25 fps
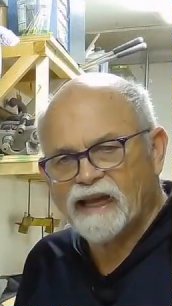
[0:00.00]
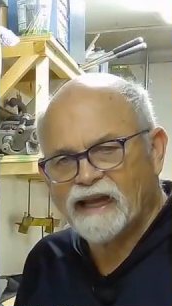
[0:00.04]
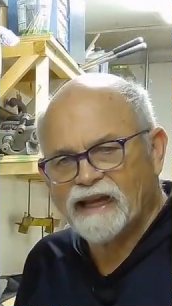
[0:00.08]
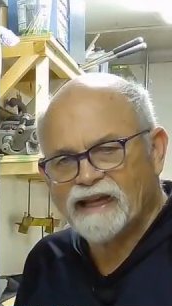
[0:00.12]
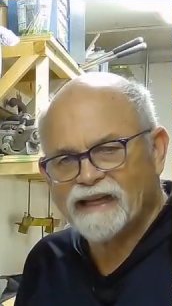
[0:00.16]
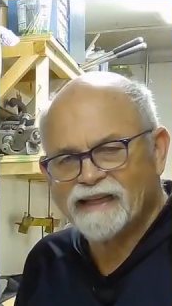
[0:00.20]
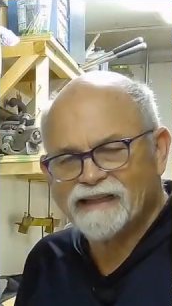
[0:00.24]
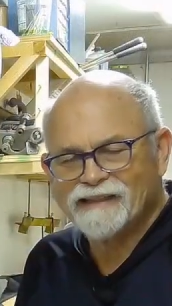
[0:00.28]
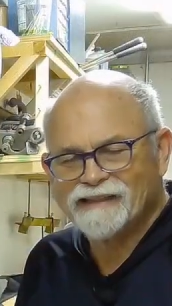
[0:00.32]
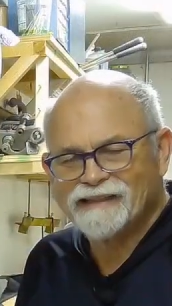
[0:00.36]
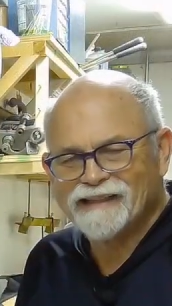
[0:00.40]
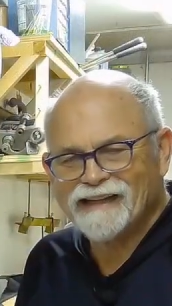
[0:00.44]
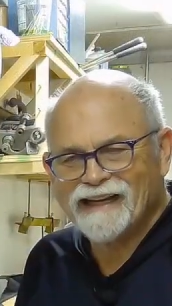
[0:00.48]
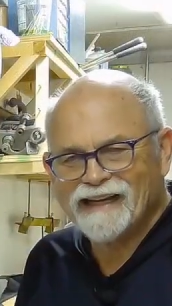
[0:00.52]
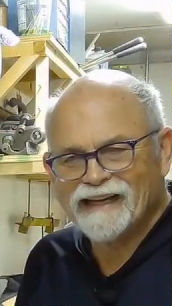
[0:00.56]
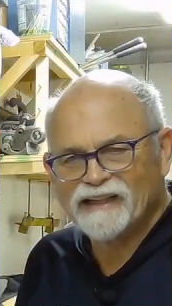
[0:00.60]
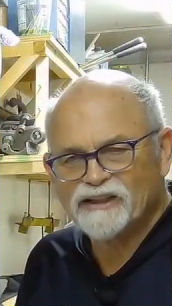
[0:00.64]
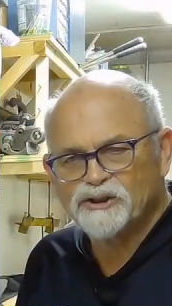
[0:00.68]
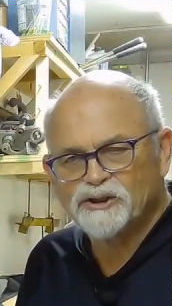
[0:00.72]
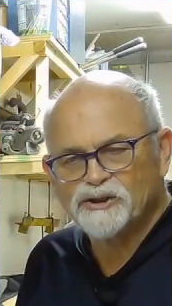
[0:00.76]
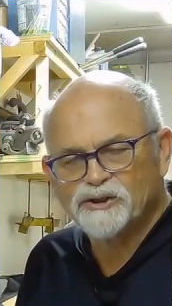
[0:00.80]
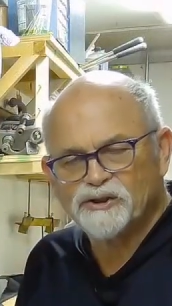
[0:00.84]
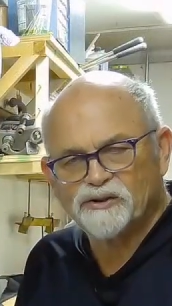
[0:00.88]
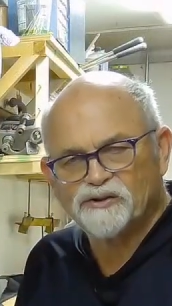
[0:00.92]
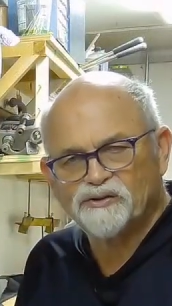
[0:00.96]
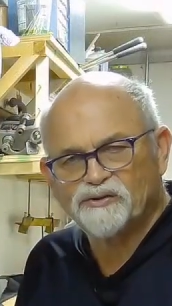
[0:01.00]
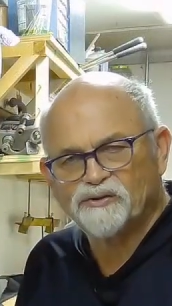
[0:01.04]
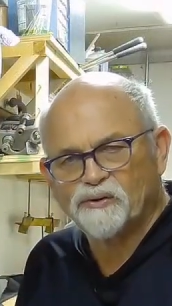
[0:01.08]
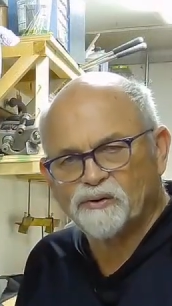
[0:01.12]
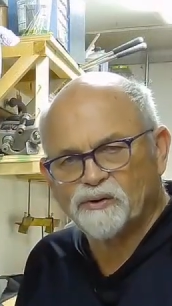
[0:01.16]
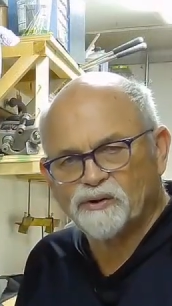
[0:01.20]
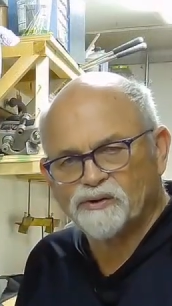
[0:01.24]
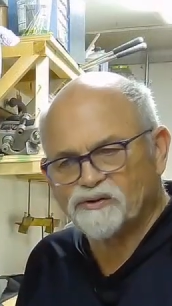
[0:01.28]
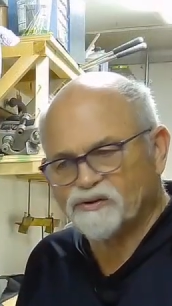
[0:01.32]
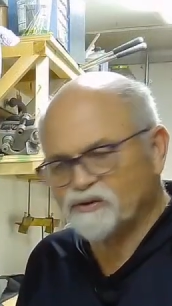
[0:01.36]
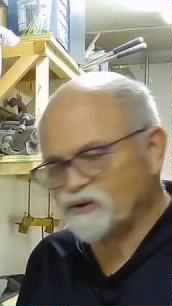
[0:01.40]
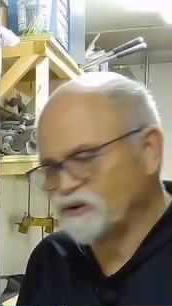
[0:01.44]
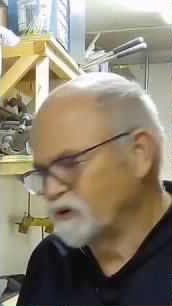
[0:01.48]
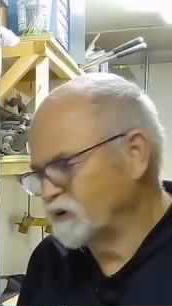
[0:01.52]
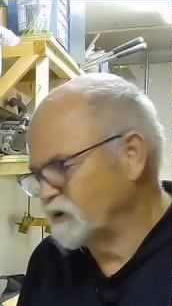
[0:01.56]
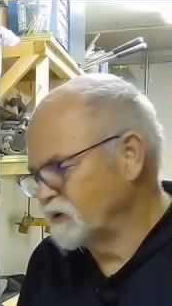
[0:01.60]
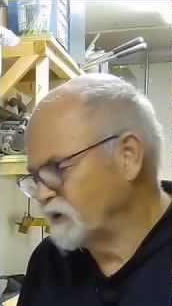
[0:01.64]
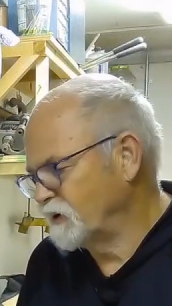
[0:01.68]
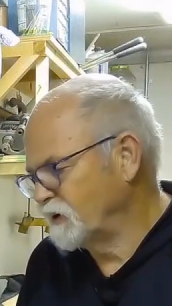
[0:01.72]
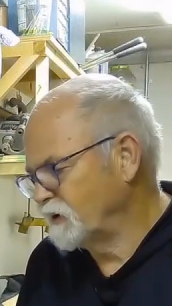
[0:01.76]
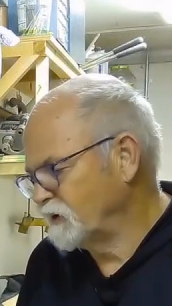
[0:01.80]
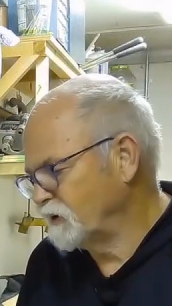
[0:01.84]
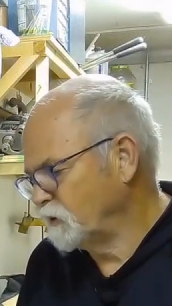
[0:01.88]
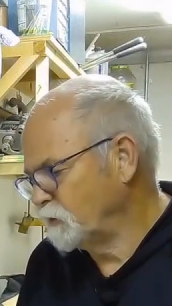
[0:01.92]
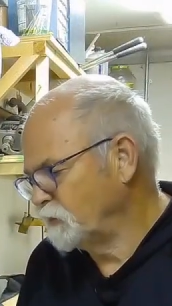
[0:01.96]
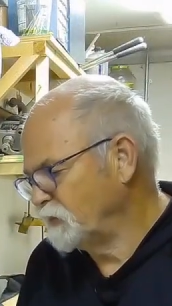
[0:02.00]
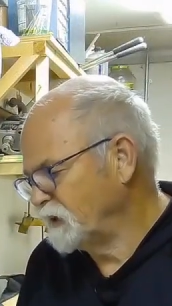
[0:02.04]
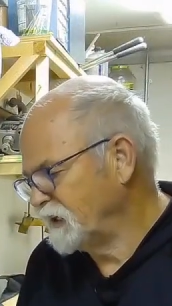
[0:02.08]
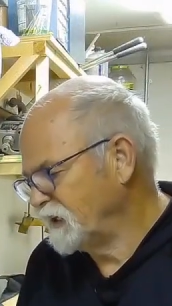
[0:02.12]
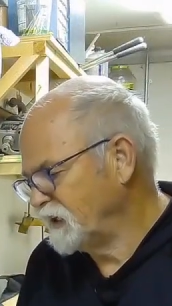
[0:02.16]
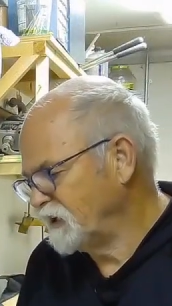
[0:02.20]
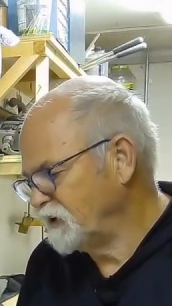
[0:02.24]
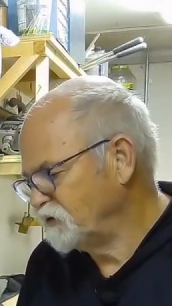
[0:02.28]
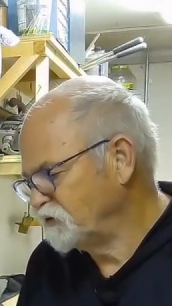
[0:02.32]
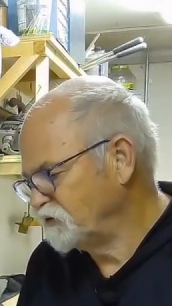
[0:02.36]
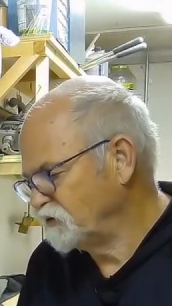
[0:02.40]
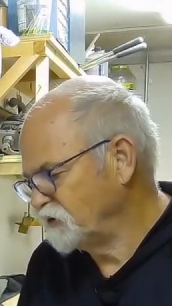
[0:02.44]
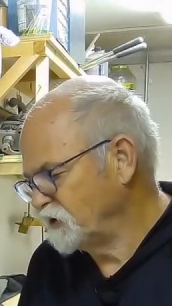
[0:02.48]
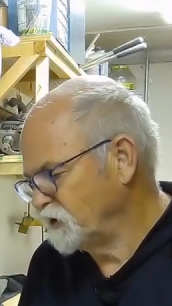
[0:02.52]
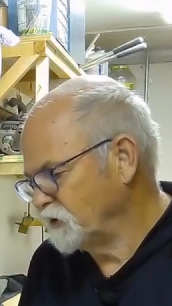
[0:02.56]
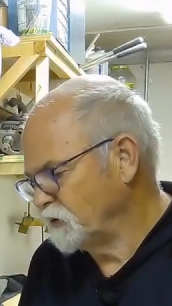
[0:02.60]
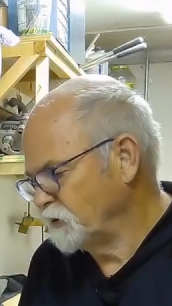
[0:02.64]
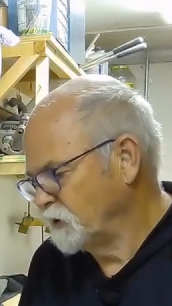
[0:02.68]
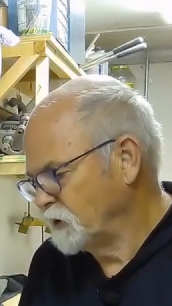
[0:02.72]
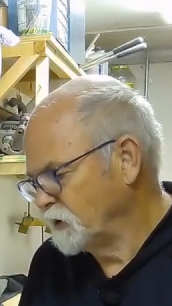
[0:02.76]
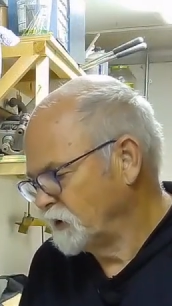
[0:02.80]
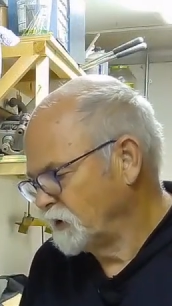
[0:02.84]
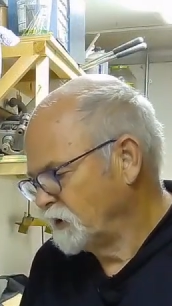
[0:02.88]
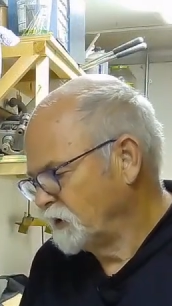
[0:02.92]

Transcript: And the edge distorts a little bit easier.